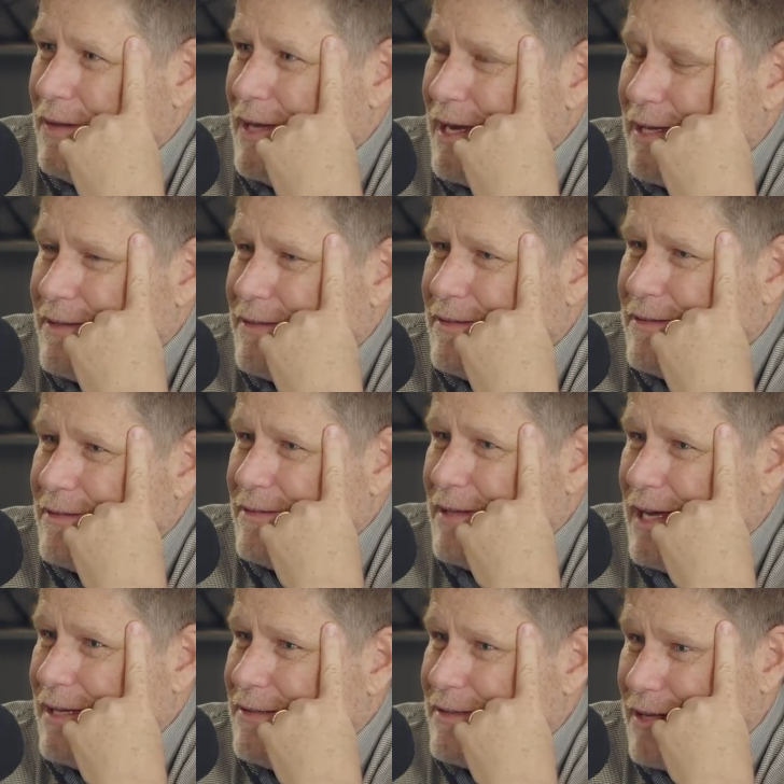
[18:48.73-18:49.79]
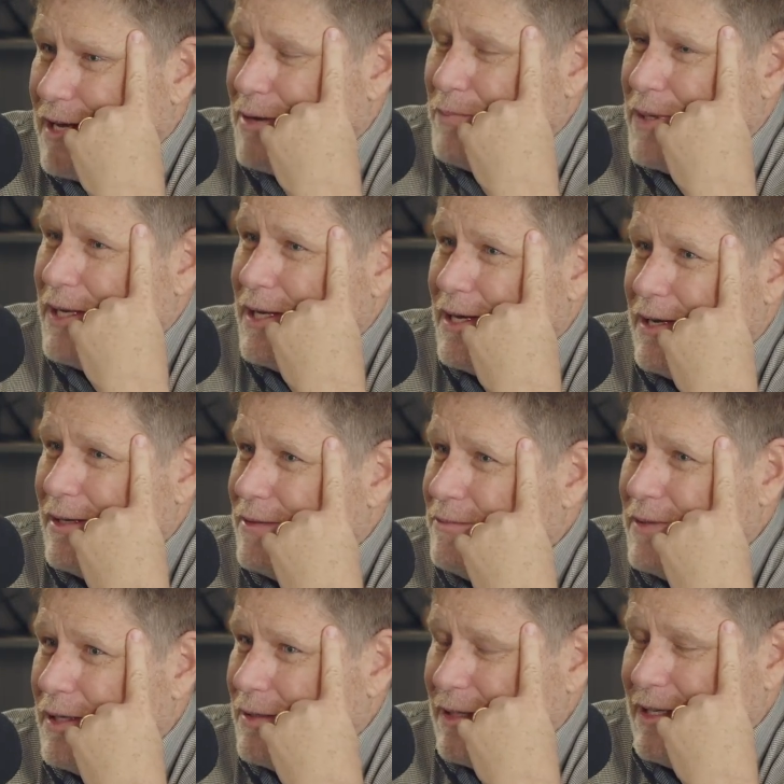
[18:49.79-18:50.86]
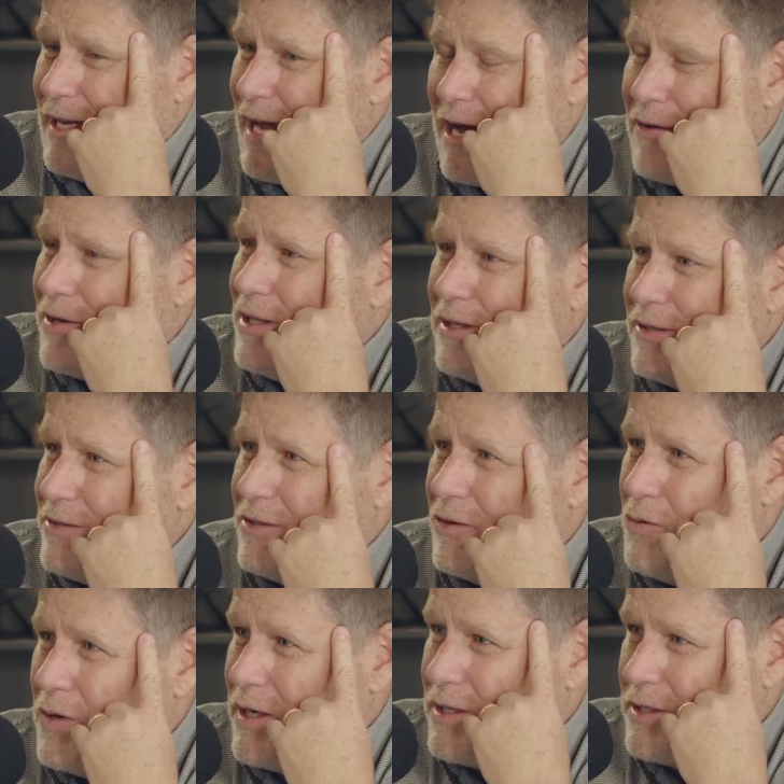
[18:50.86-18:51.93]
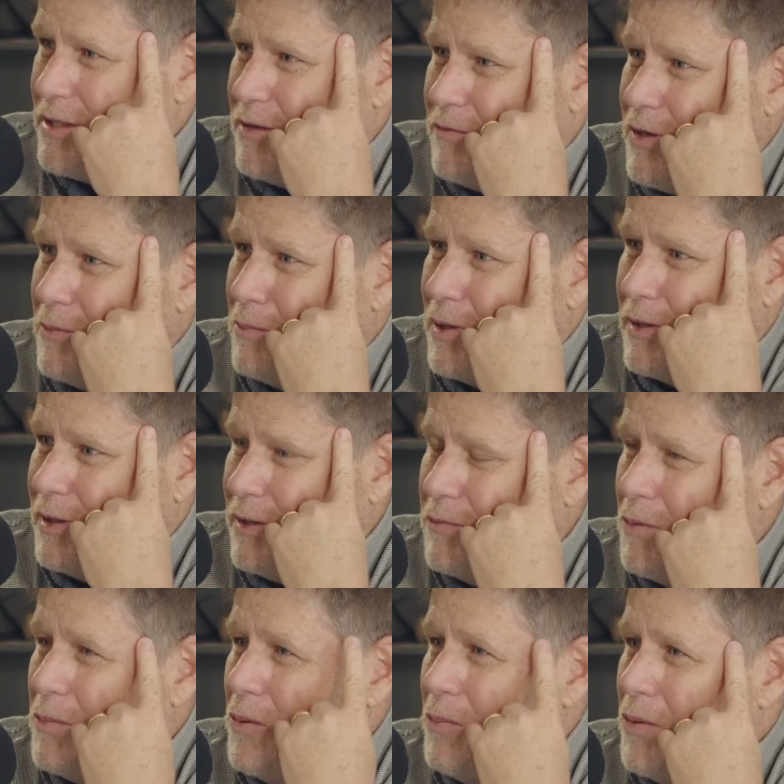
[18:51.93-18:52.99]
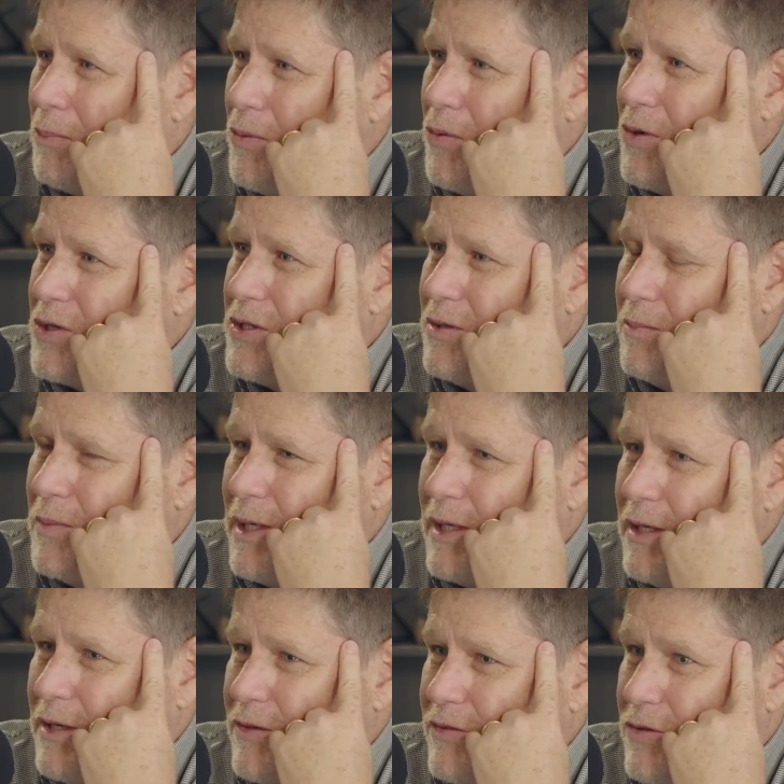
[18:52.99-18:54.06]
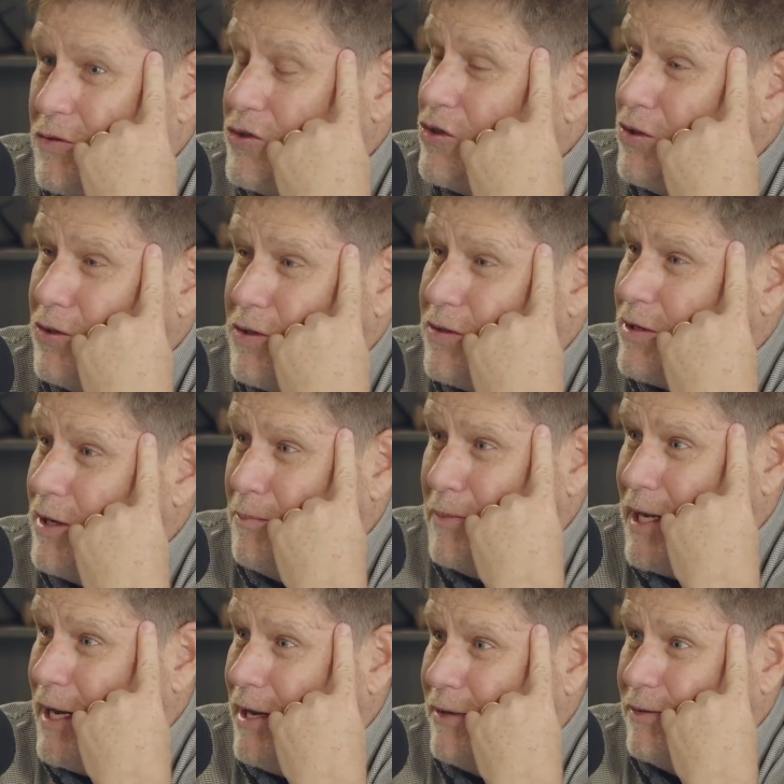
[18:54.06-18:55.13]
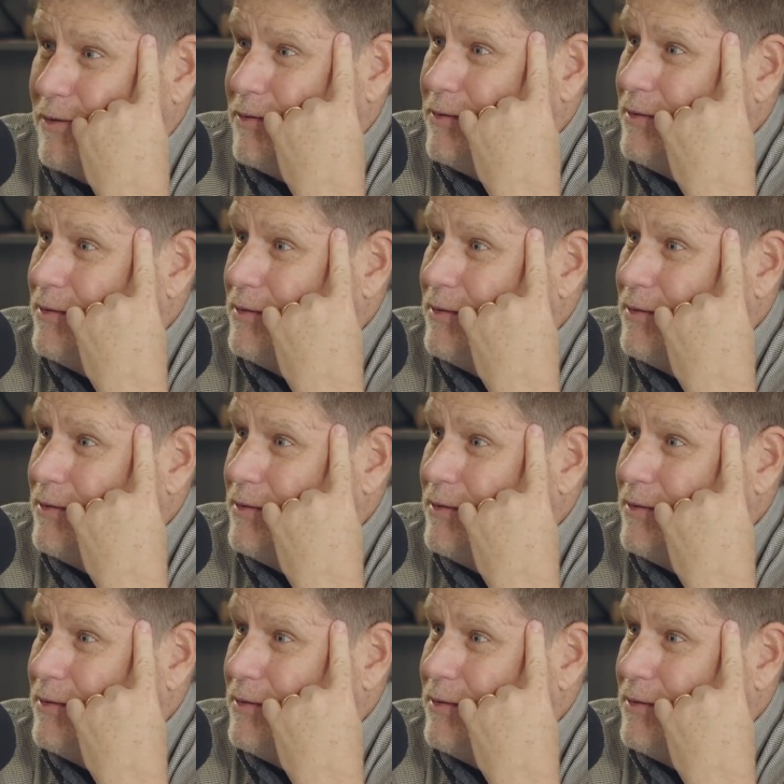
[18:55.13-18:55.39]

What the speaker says: that's got to be a calculus equation of unbelievable proportion because those Chinooks come down.